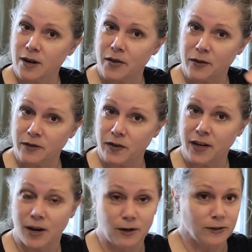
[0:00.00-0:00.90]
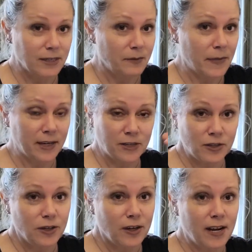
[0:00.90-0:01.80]
videos and make
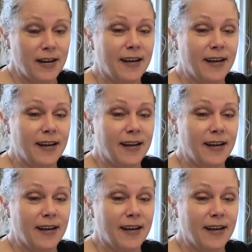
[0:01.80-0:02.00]
sure